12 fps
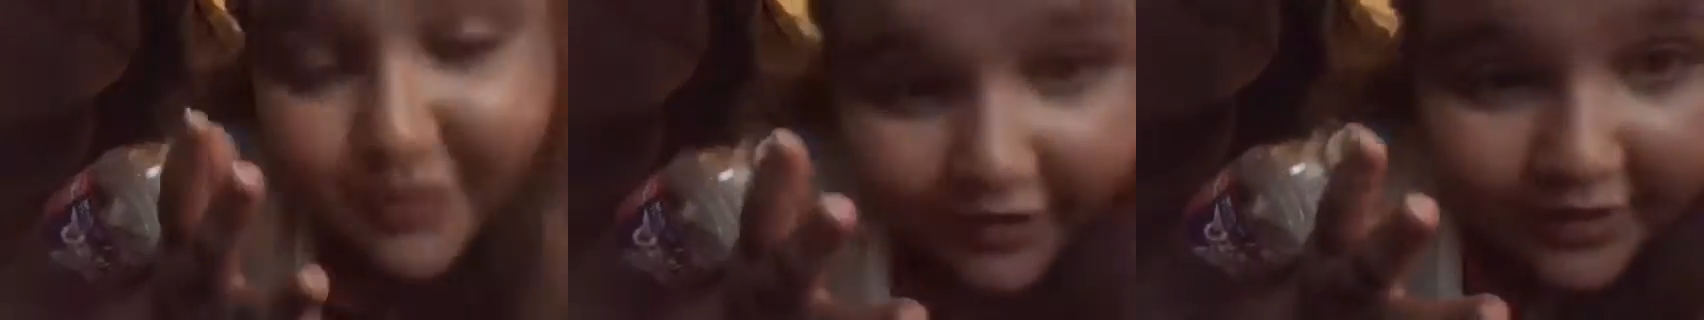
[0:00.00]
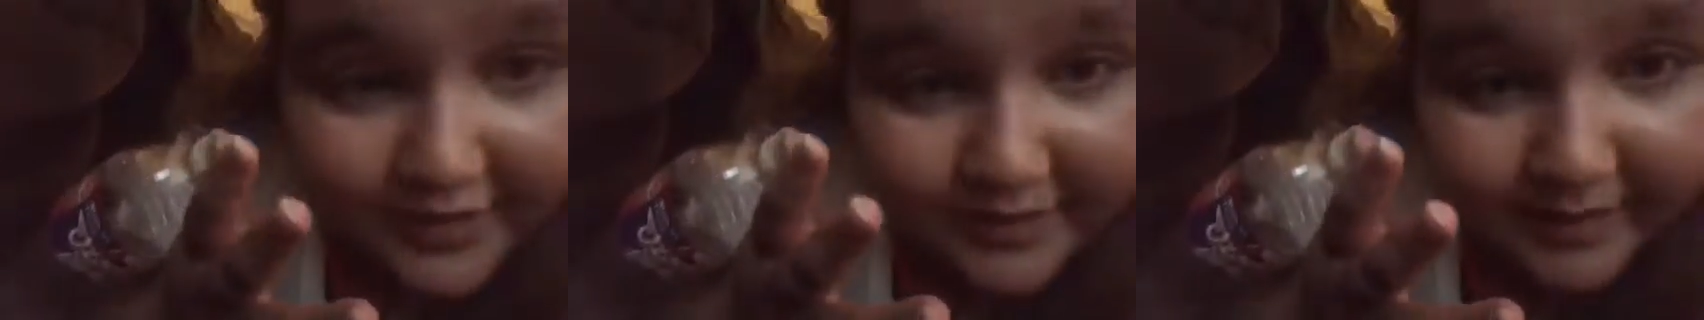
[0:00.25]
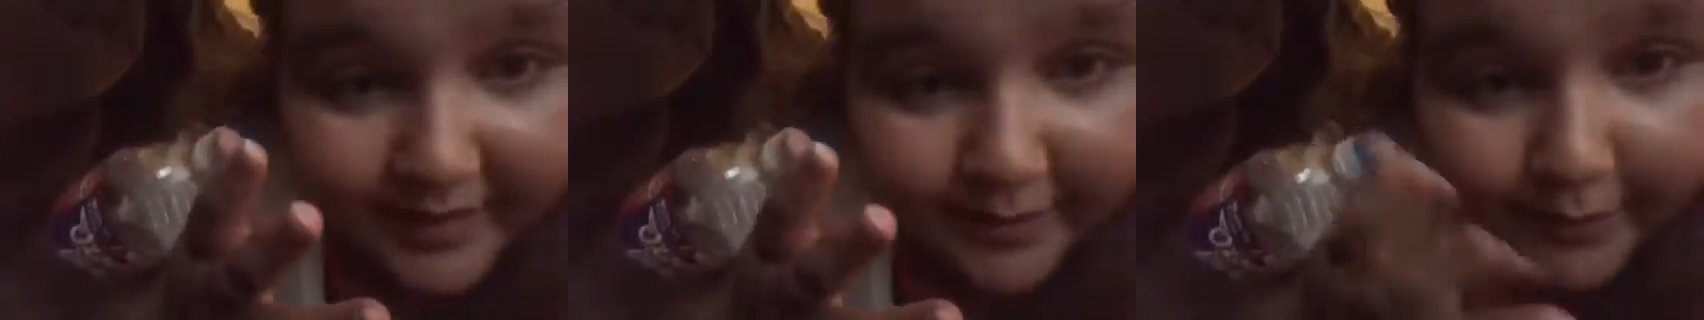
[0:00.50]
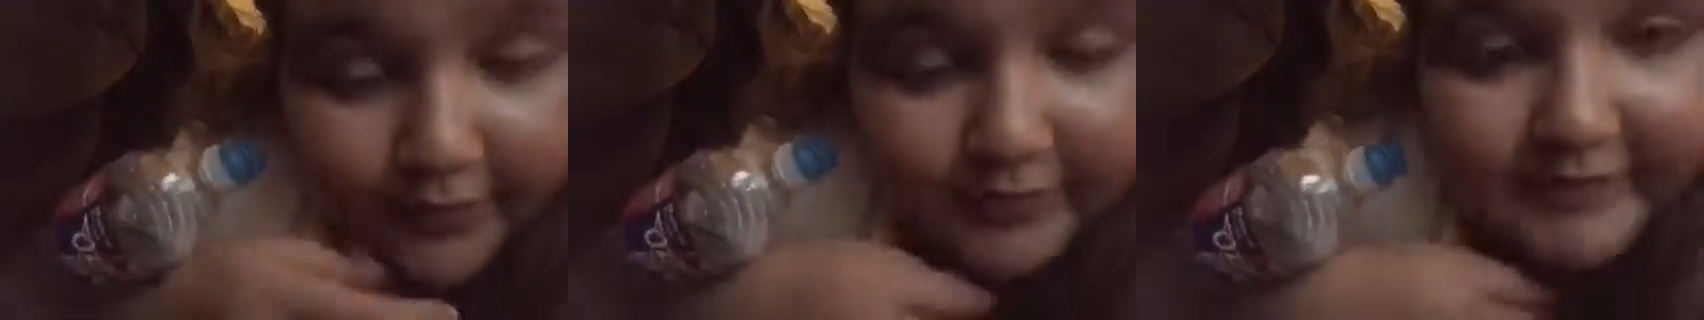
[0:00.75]
thought to make a
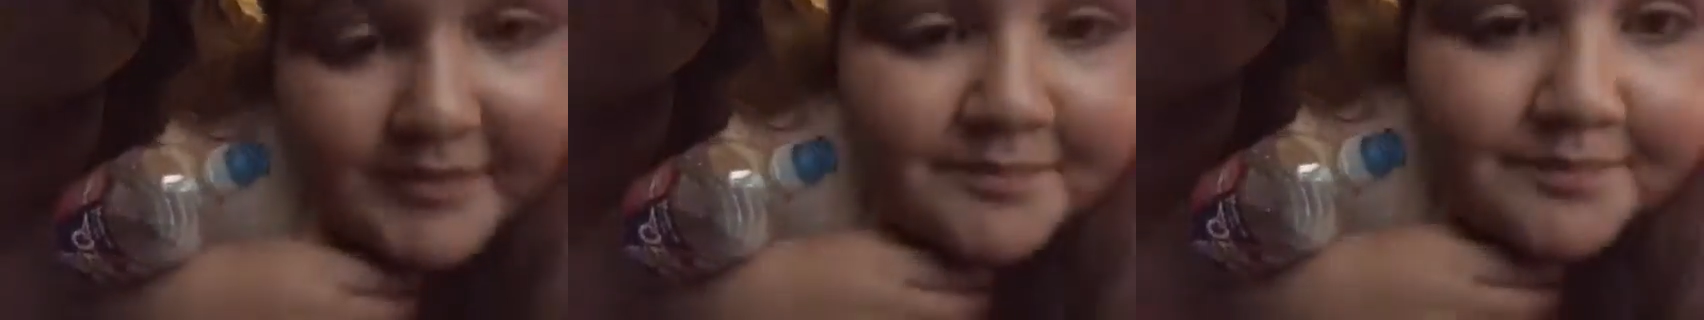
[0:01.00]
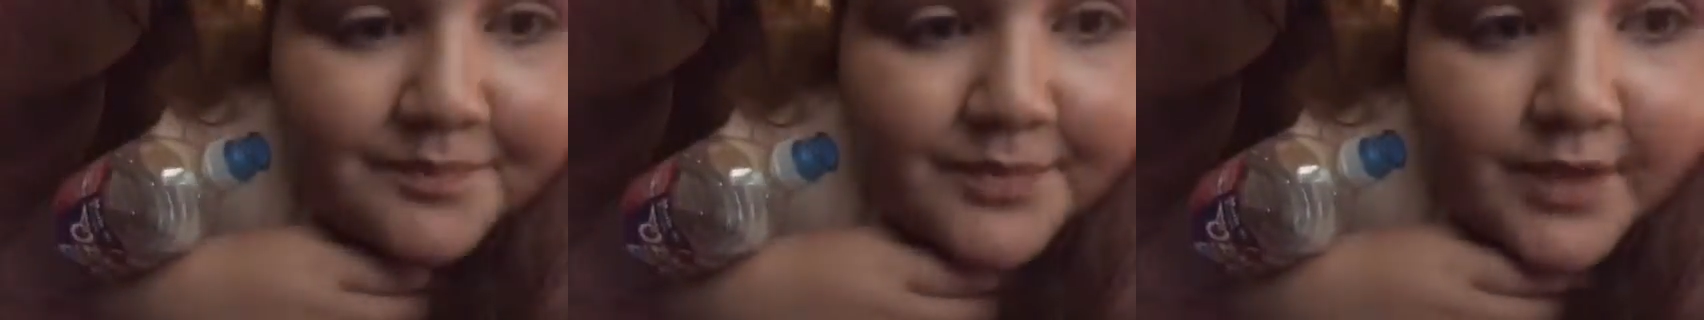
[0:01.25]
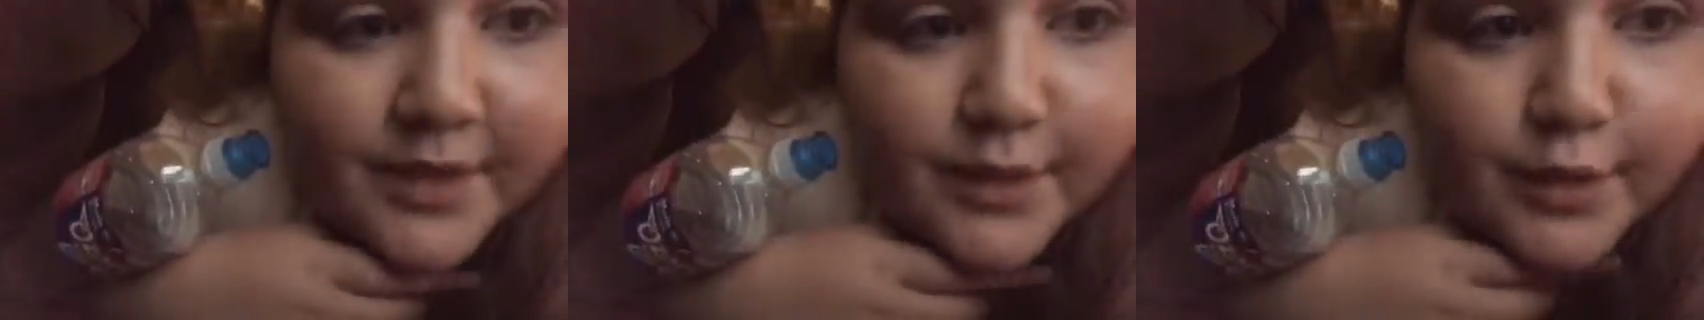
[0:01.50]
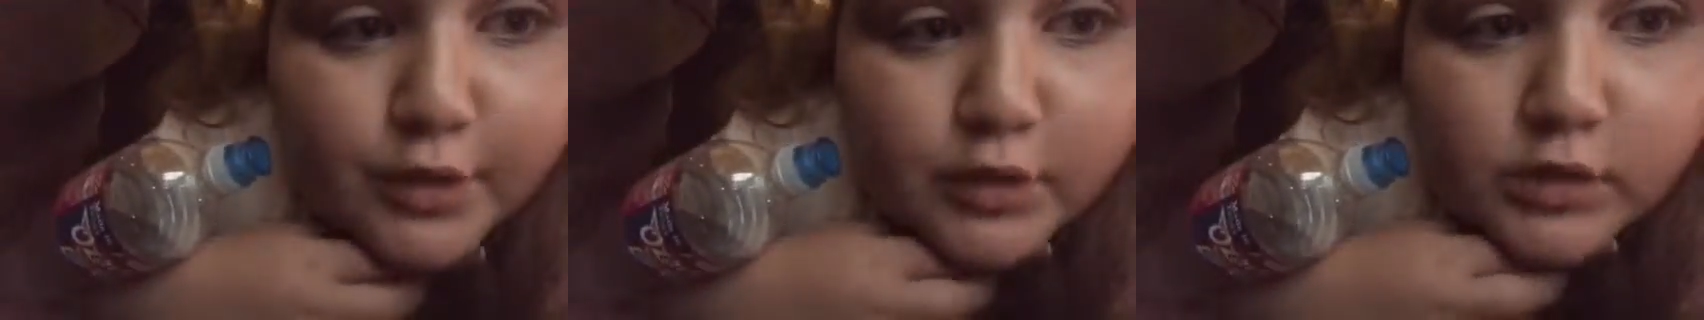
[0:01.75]
poll of it.
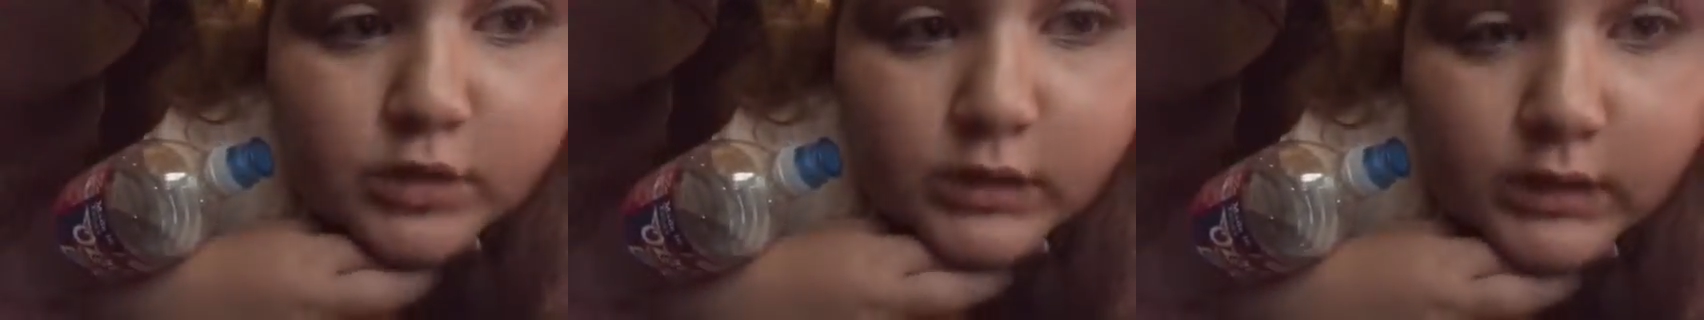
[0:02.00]
So